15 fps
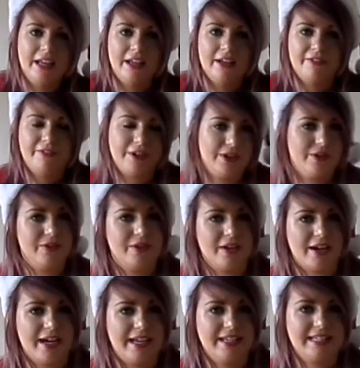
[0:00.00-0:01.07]
for you
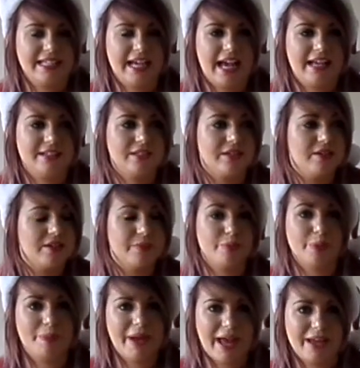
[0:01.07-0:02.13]
guys so you can
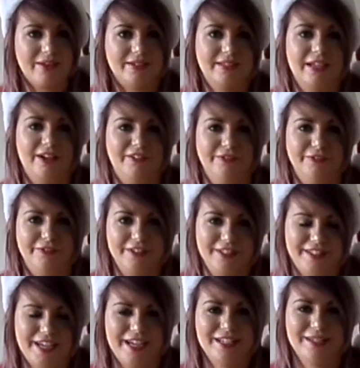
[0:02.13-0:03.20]
prepare yourself for
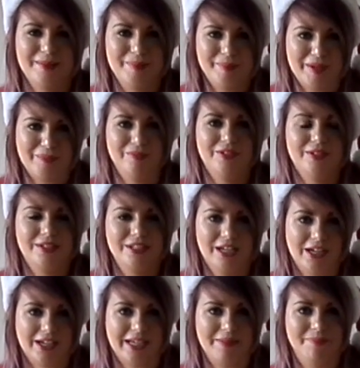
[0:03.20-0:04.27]
6 months'
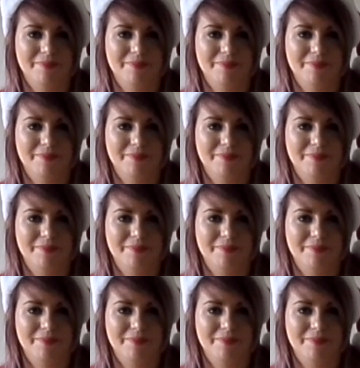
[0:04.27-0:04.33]
time.